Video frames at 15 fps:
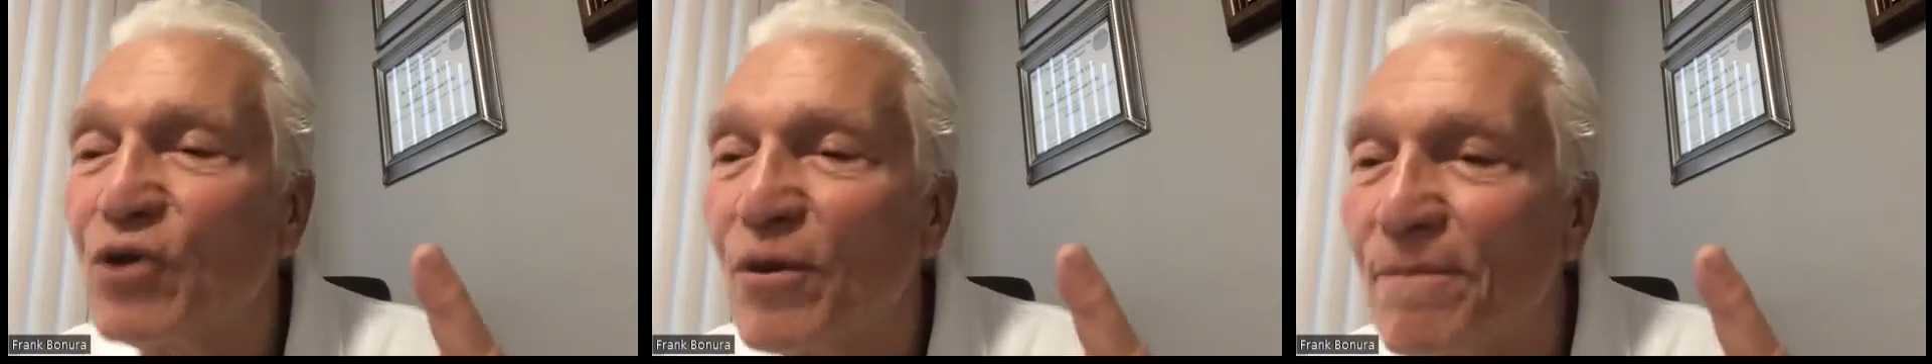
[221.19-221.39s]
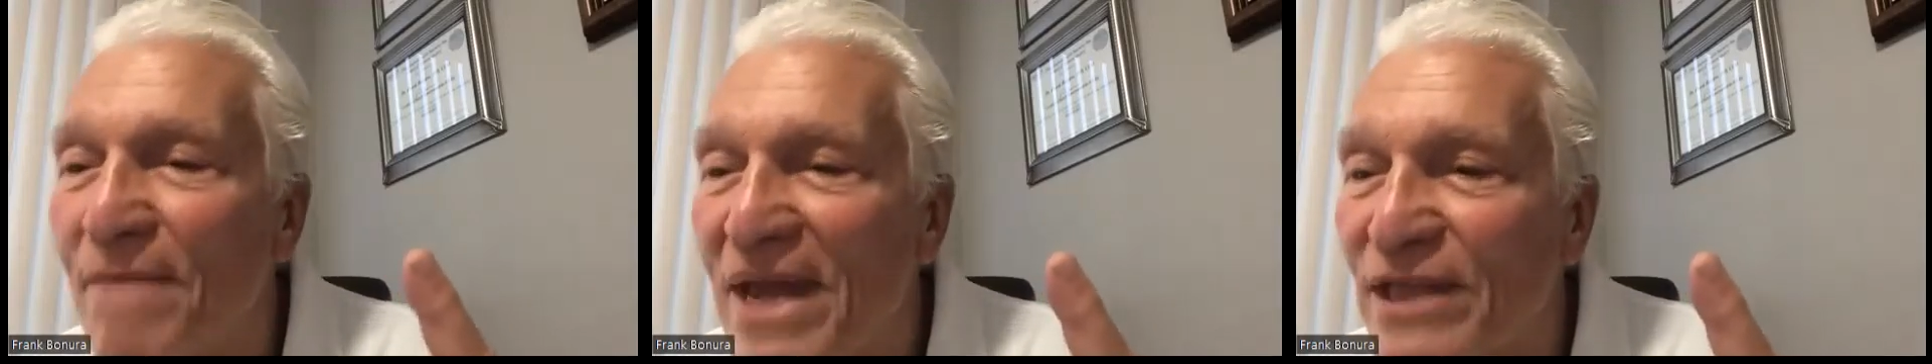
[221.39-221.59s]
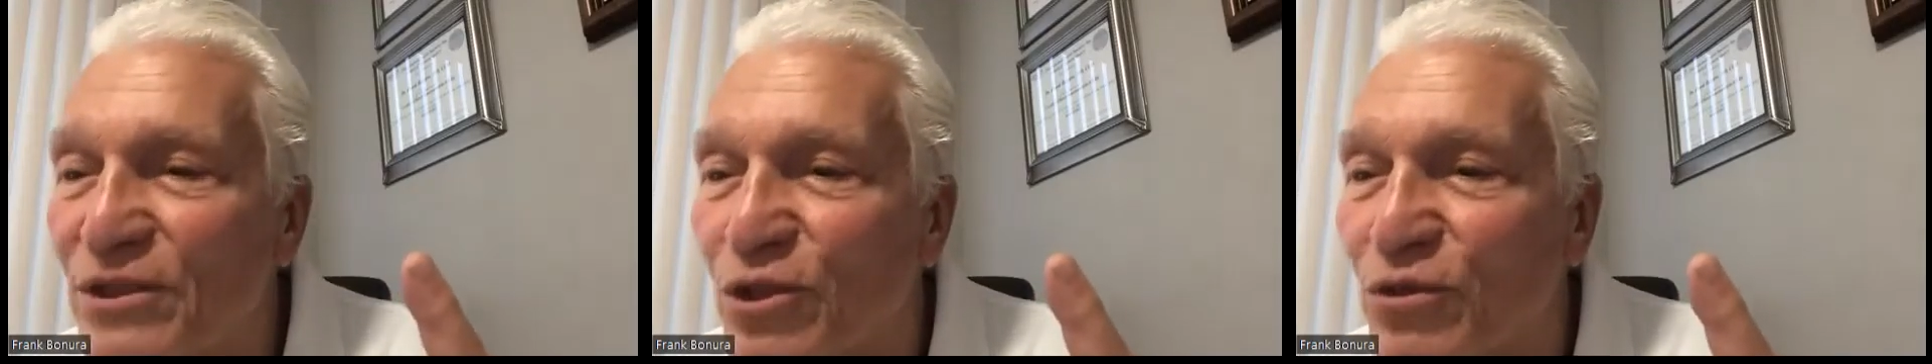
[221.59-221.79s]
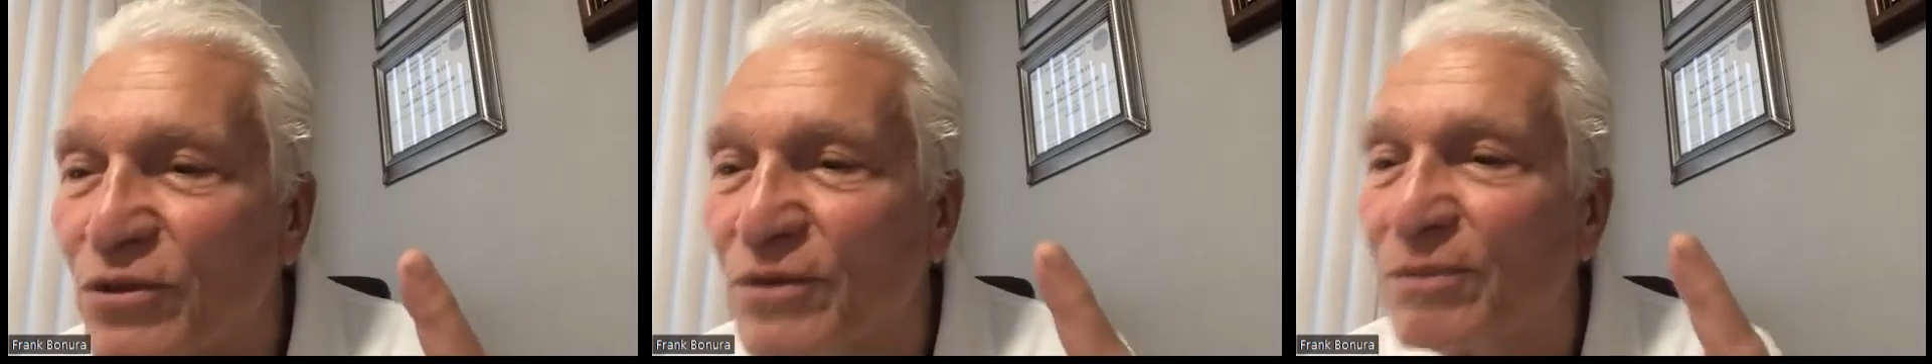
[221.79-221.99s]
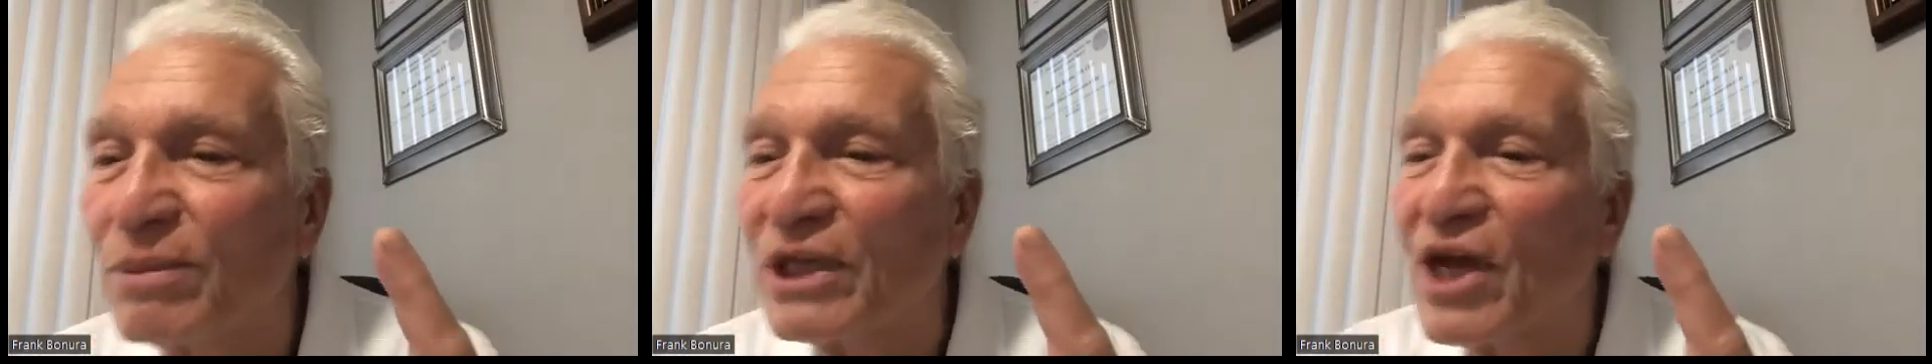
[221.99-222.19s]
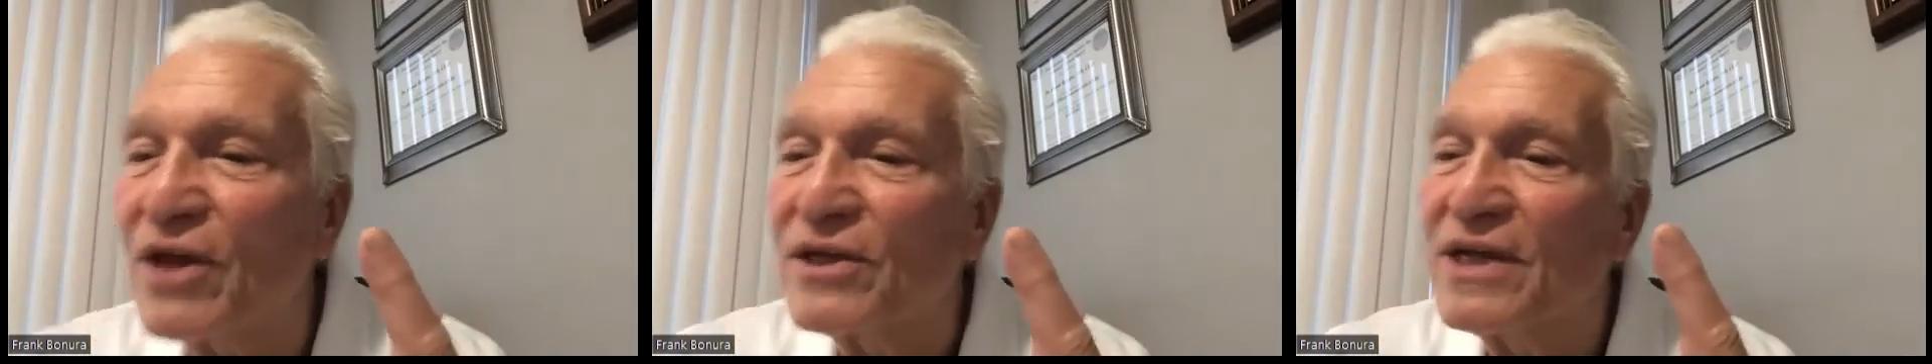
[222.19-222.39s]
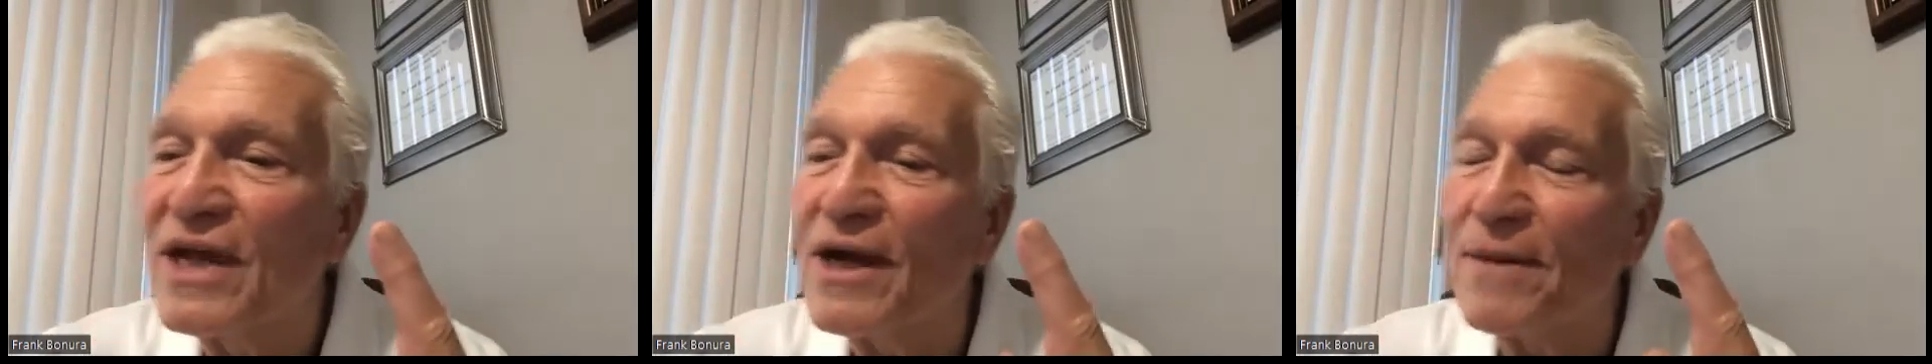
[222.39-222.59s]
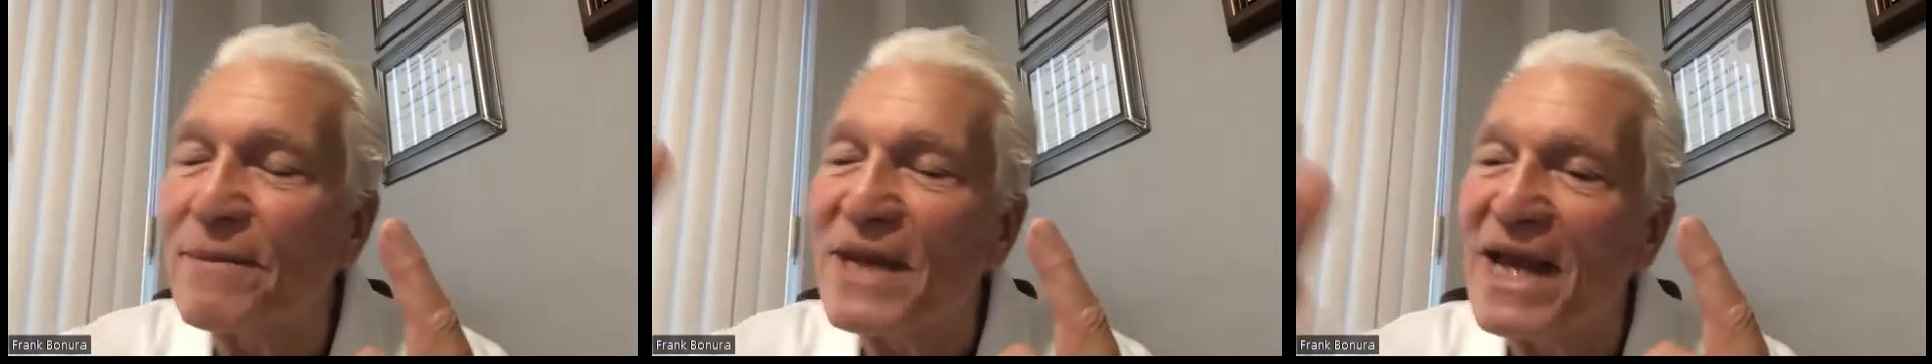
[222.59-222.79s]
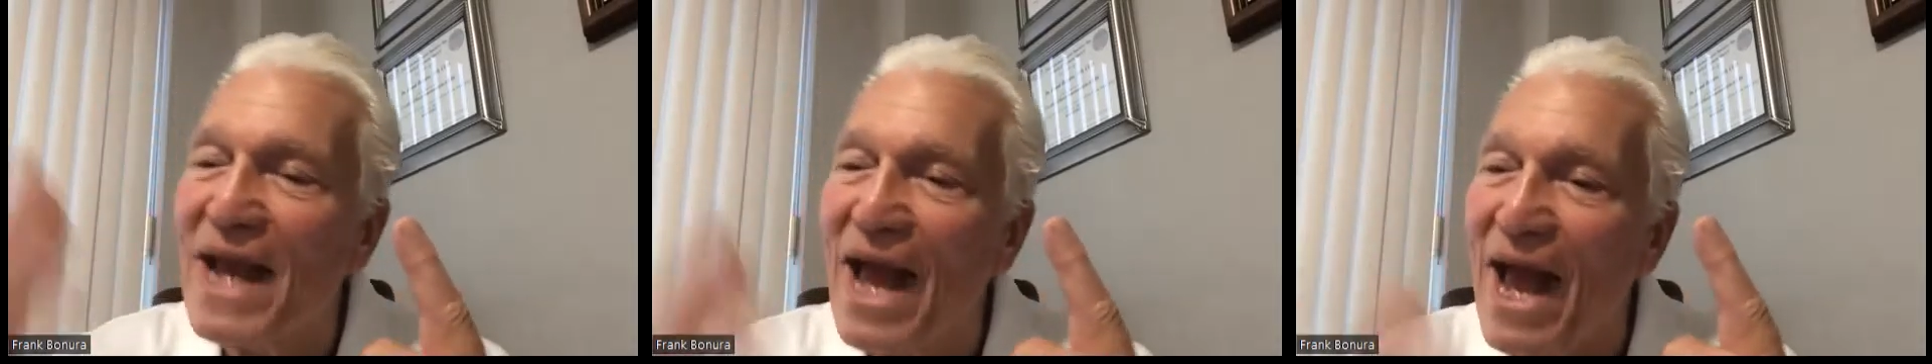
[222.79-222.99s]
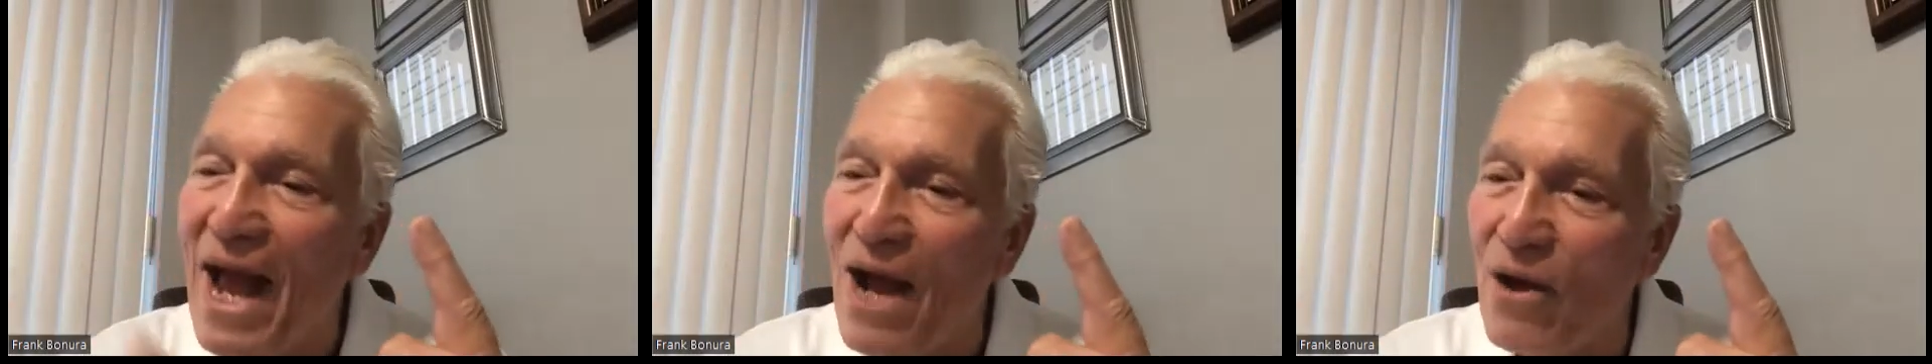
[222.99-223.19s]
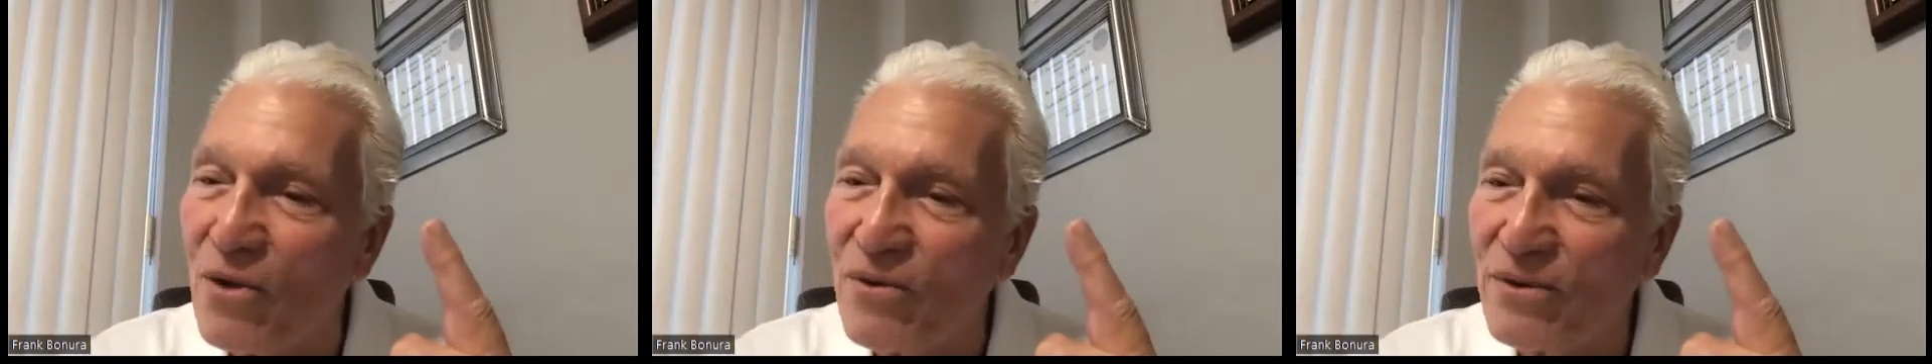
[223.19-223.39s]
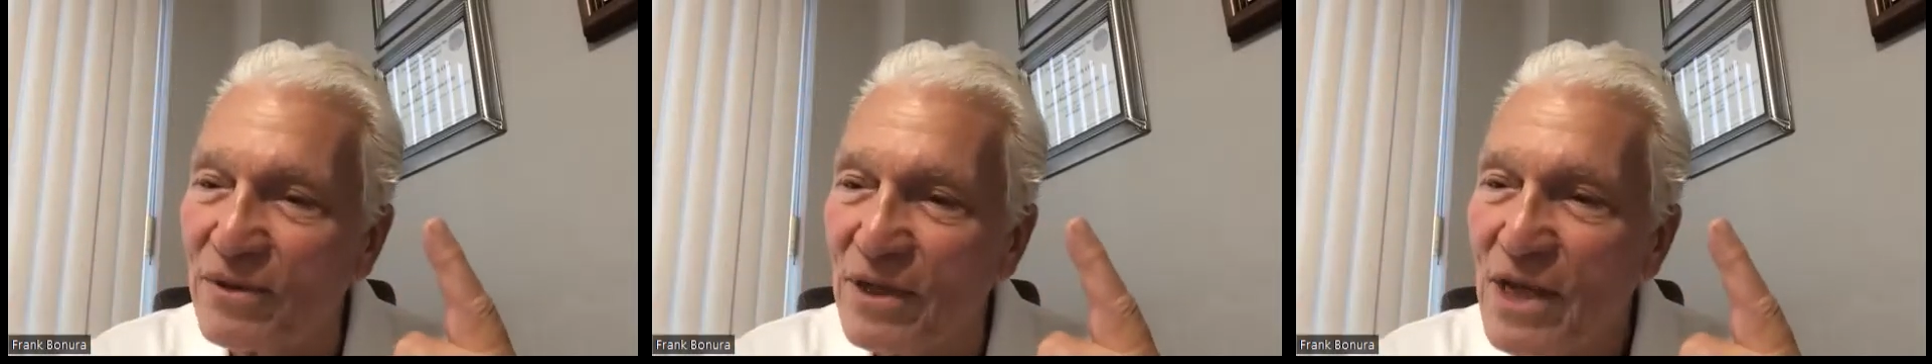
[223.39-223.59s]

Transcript: menstrual blood coming out